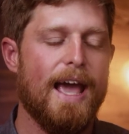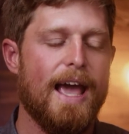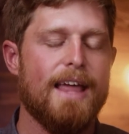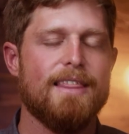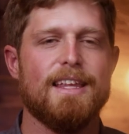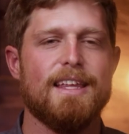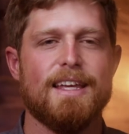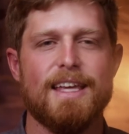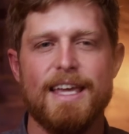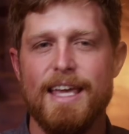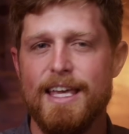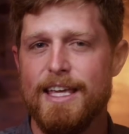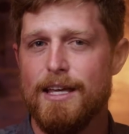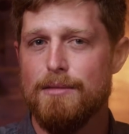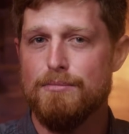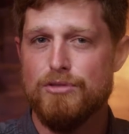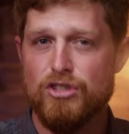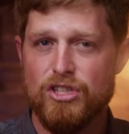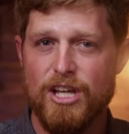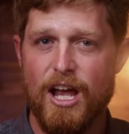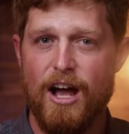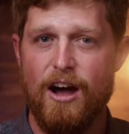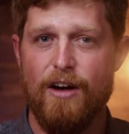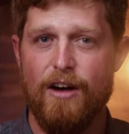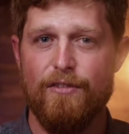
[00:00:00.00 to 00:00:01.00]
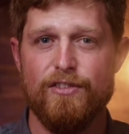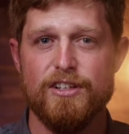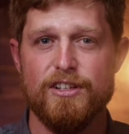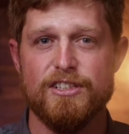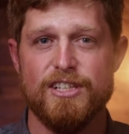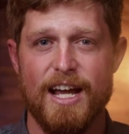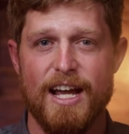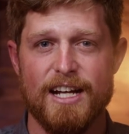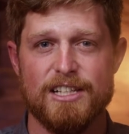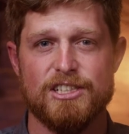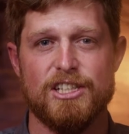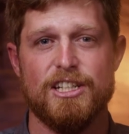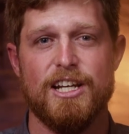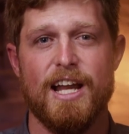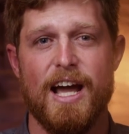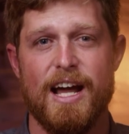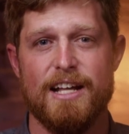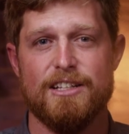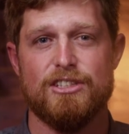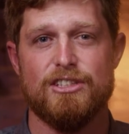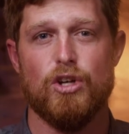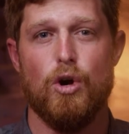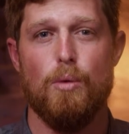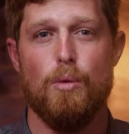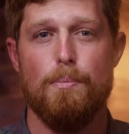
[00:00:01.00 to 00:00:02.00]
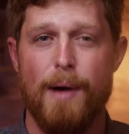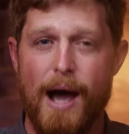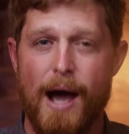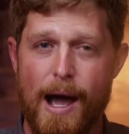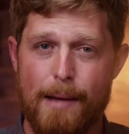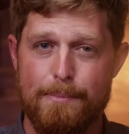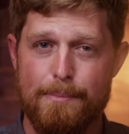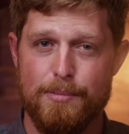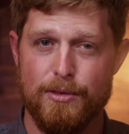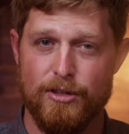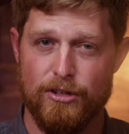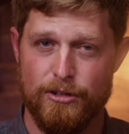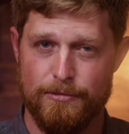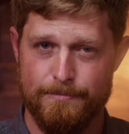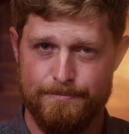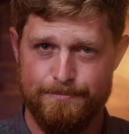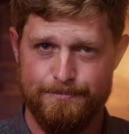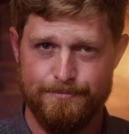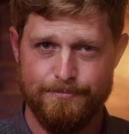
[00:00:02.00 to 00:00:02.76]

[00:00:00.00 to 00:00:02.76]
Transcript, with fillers: and the king himself is actually not so popular.